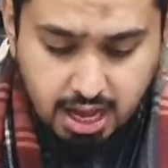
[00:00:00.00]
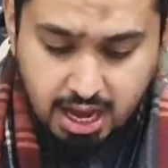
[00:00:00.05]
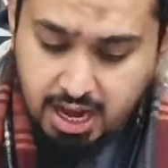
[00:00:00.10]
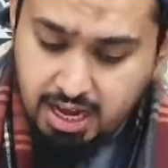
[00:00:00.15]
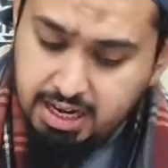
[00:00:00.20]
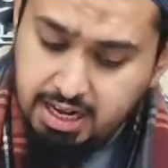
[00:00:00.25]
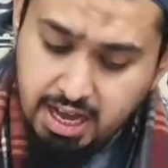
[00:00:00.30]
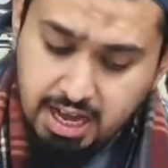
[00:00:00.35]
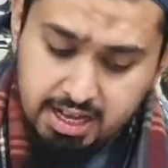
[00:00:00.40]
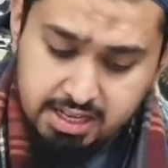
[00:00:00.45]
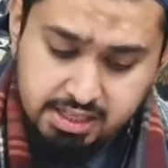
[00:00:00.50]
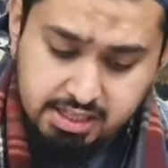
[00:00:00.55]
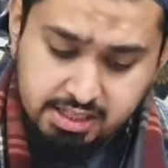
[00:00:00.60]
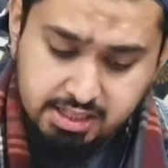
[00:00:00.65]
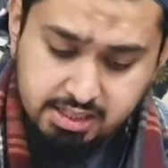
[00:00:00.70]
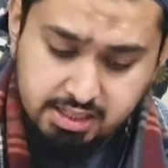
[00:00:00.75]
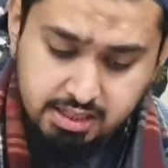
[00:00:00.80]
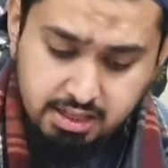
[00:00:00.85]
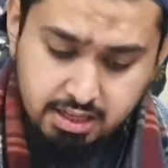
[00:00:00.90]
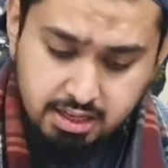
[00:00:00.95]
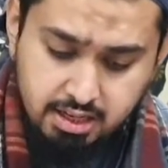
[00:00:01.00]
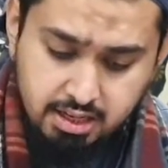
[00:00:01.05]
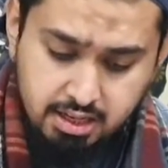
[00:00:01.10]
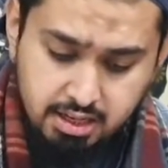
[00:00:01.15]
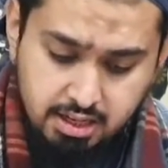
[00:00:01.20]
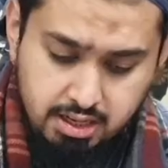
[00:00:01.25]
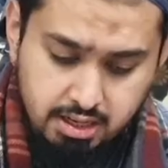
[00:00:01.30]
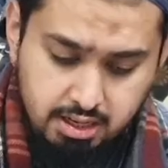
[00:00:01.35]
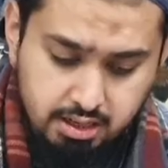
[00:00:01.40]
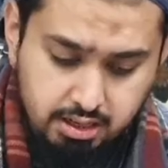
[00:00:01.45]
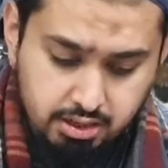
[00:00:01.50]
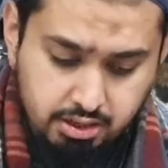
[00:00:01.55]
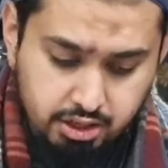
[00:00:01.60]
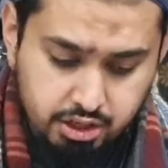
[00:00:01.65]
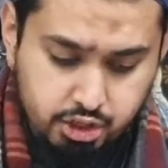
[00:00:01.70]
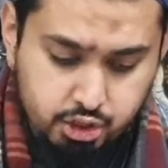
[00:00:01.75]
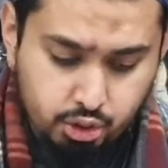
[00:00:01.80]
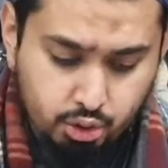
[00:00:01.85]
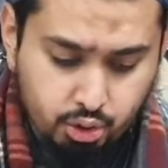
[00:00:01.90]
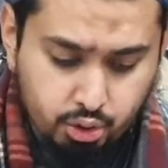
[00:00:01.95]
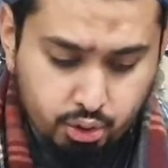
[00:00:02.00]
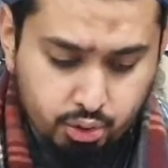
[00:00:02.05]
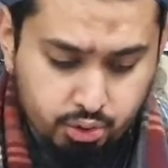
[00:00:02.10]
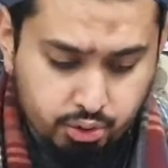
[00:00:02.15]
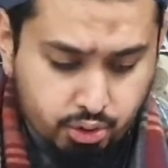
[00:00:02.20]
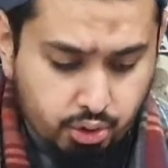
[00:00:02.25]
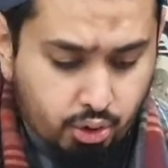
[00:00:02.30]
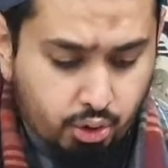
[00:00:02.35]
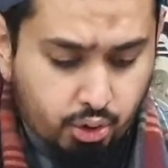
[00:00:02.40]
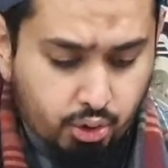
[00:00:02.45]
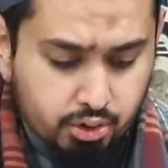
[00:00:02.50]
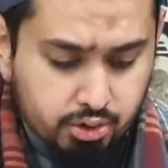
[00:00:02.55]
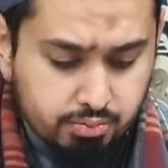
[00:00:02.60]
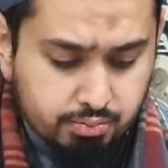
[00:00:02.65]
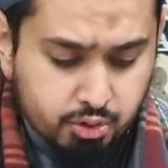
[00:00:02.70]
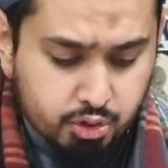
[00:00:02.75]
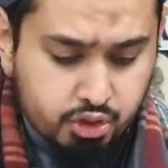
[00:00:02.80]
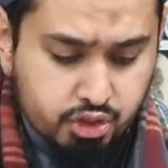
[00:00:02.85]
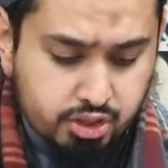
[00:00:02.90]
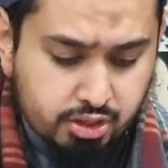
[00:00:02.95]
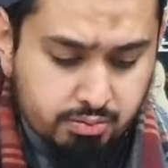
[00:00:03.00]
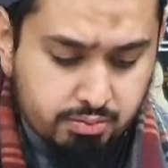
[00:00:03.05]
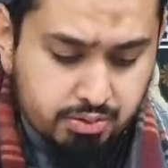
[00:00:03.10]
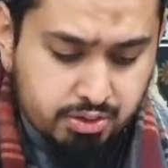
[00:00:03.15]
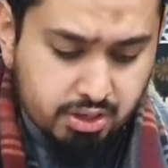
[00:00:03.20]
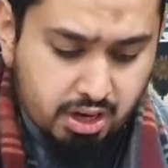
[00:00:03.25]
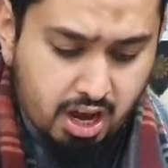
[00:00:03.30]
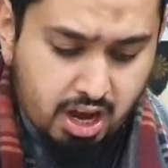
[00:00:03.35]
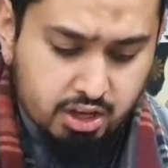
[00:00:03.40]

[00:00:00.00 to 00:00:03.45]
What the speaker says: Alas, the so-called Muslims